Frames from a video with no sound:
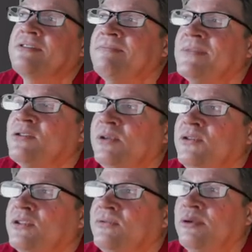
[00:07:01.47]
So we used
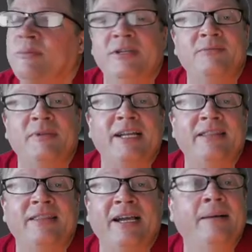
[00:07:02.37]
the formalism and got
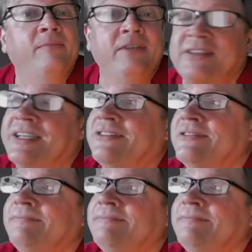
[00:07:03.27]
the obvious answer.